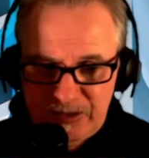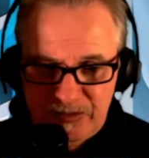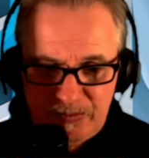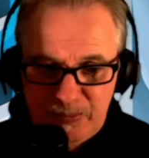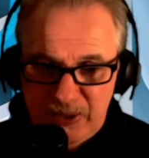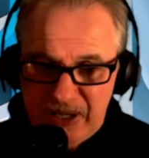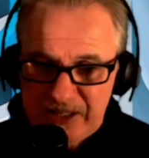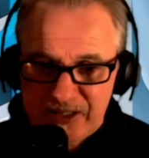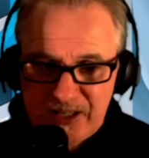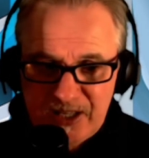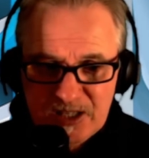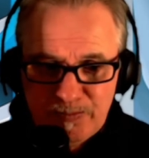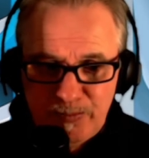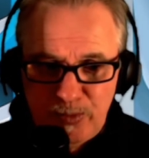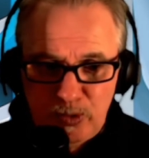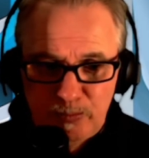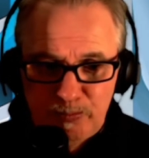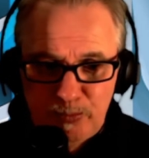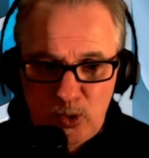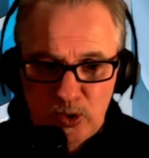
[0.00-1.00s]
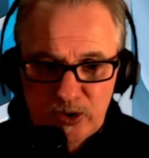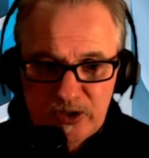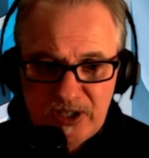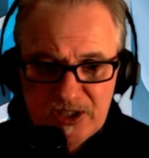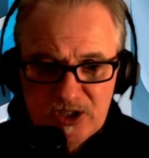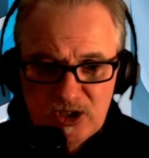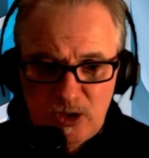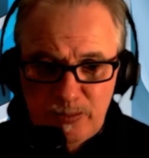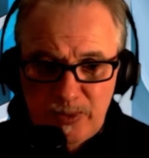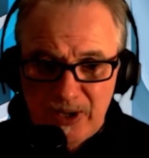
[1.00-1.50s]
pick both
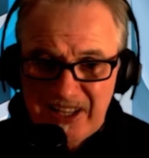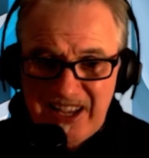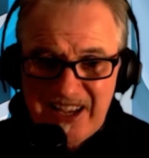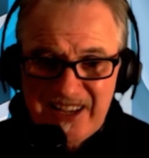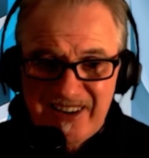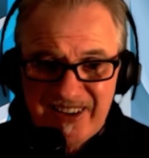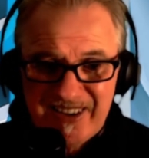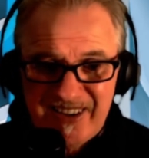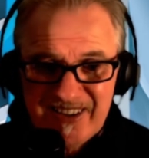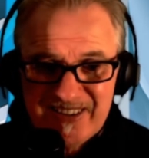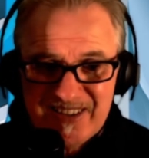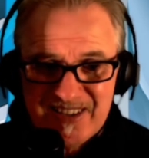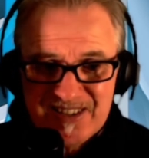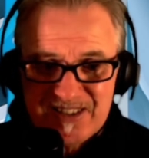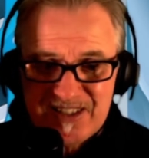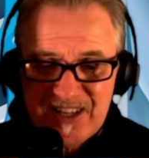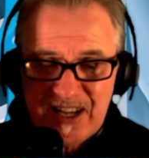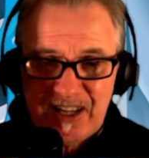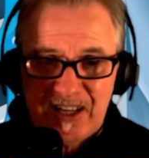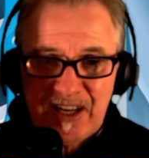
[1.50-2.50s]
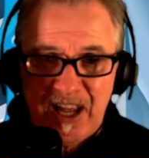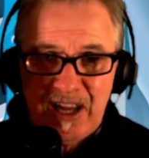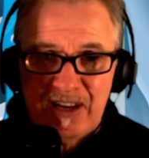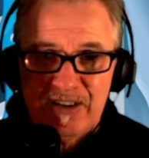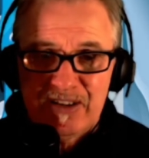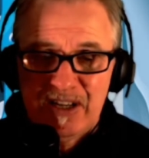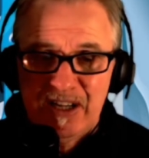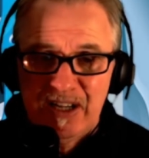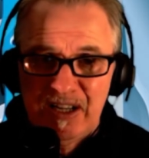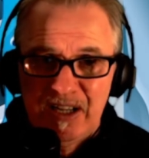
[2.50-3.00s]
these up. Again, I got this second
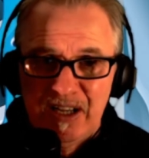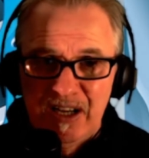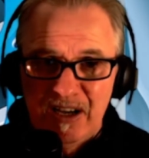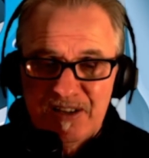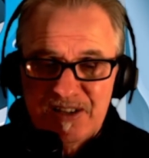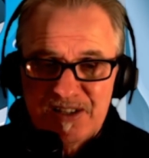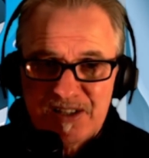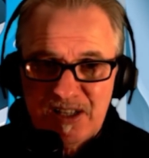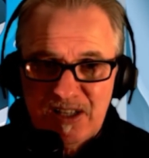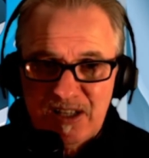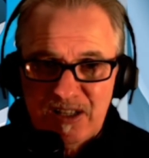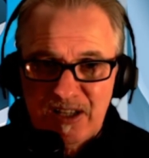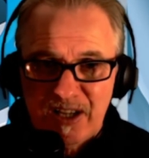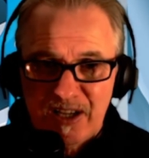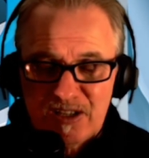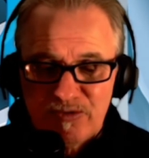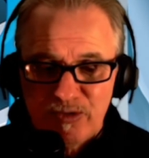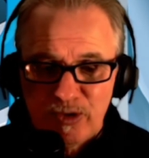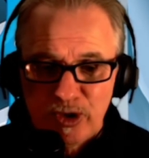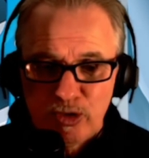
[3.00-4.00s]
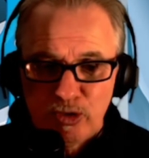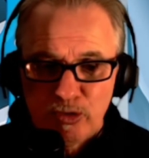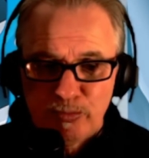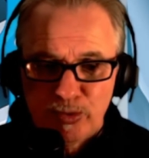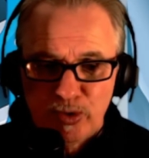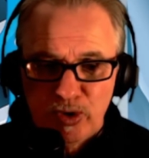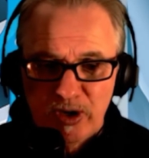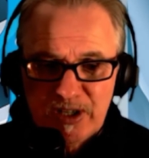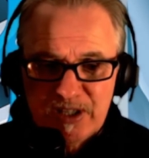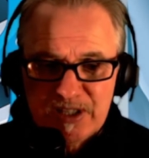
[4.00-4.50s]
hand on CEX for a good
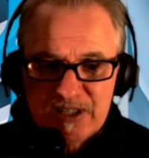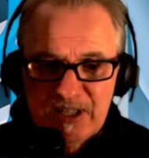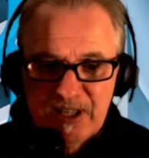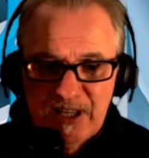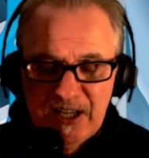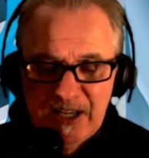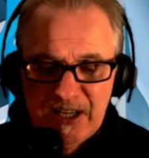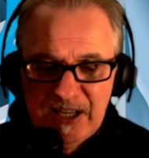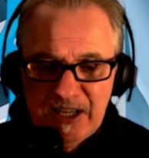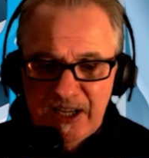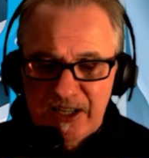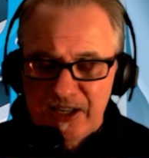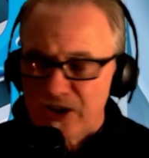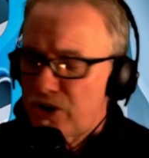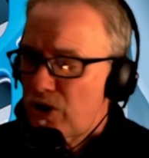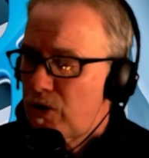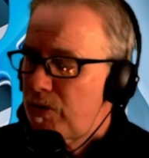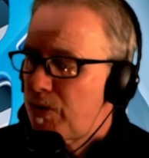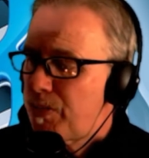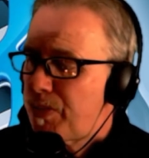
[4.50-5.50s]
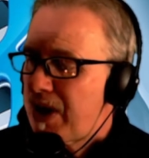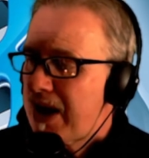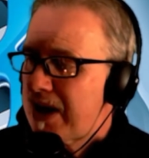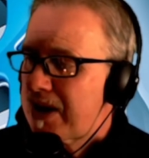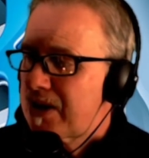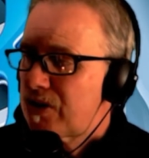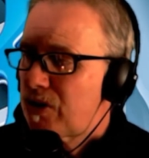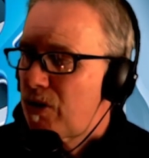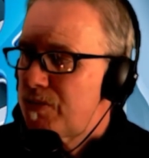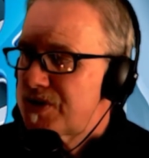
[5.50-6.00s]
price and a double
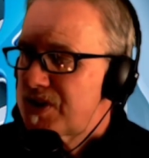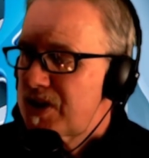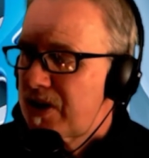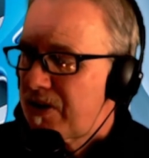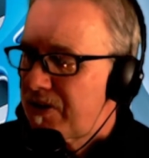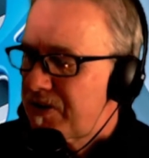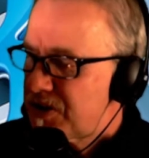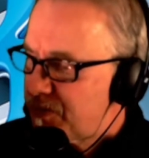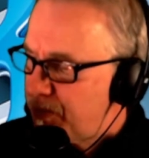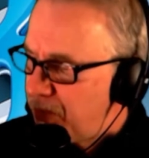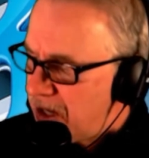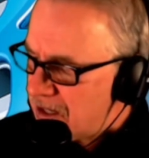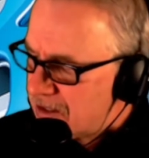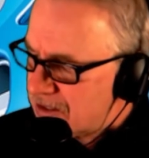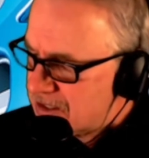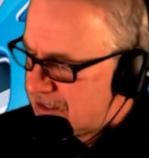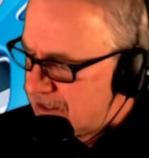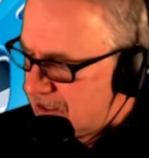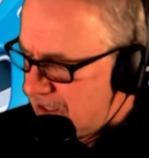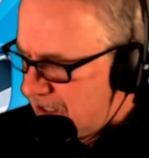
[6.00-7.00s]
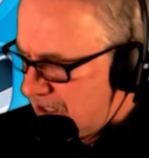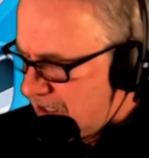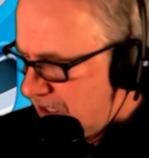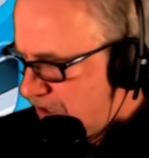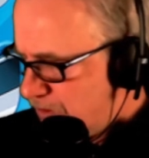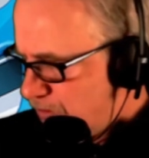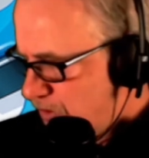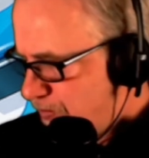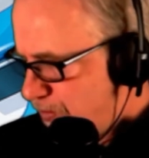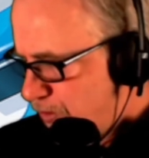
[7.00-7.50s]
pack. It comes in a nice box
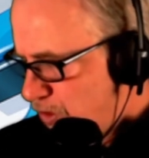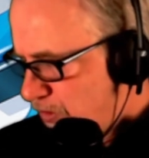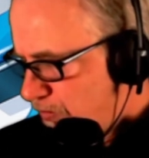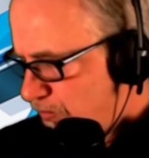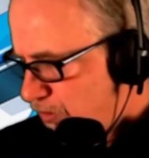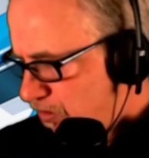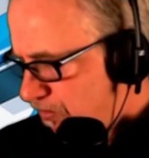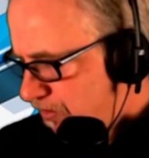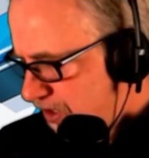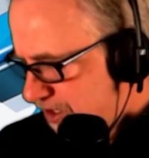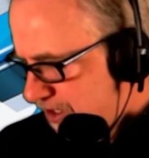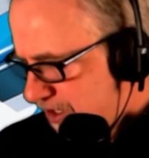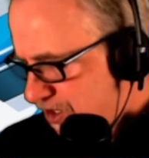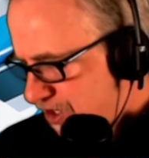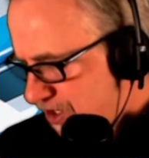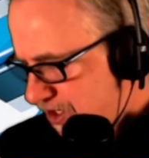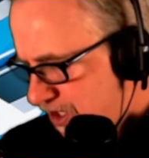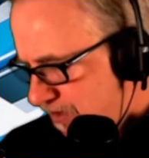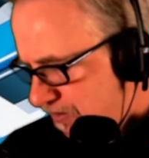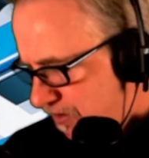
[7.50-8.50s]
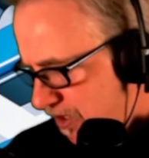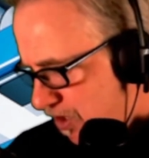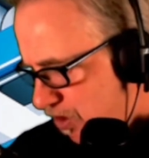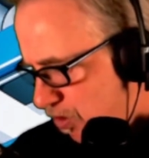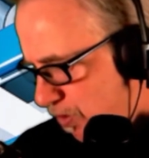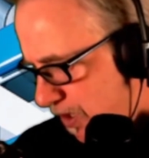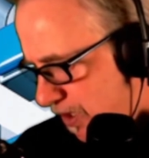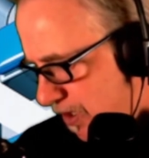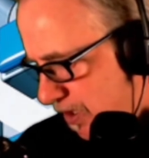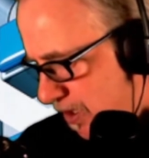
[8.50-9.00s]
with both movies. I'll just give you a
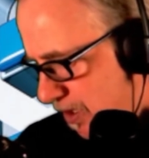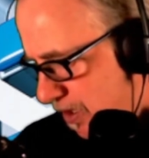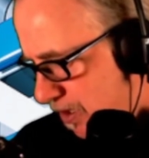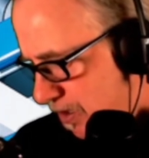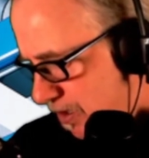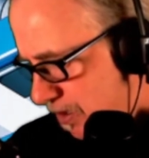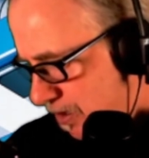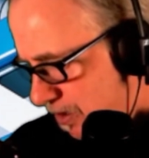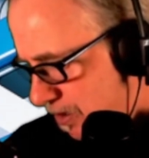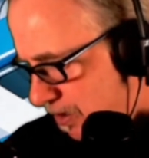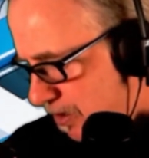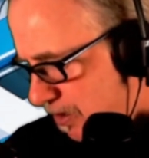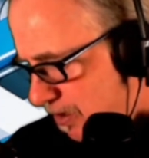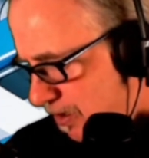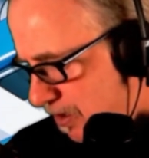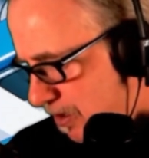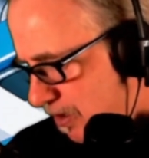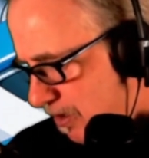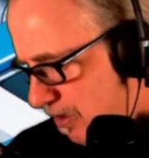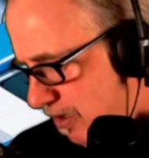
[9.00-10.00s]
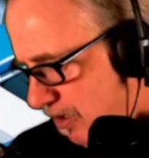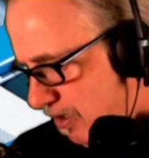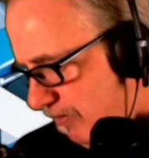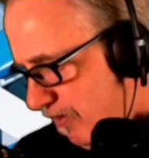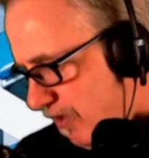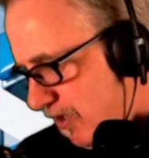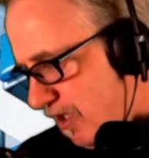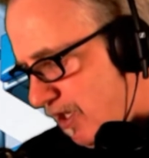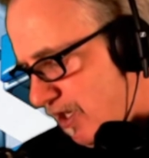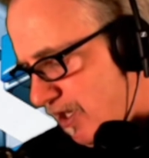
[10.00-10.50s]
quick,
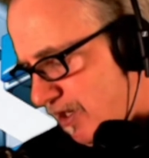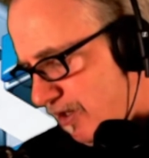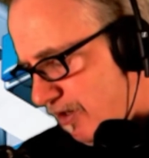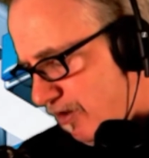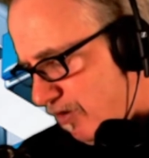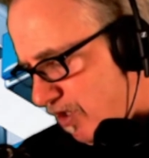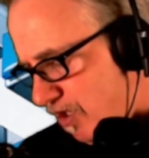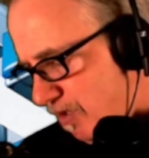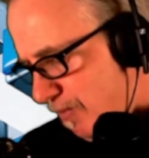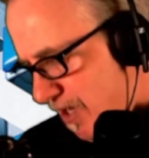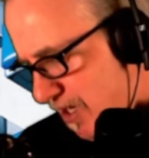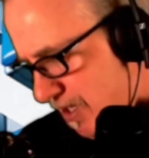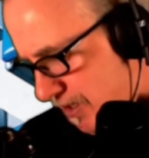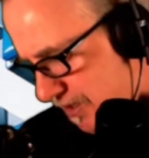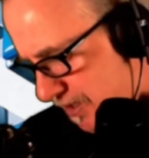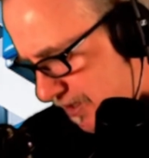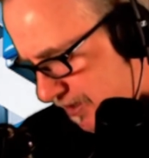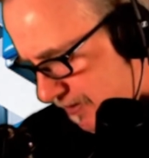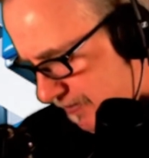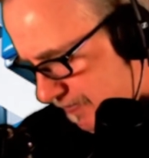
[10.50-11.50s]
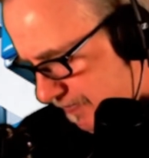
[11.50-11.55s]
if I can get it out of the box.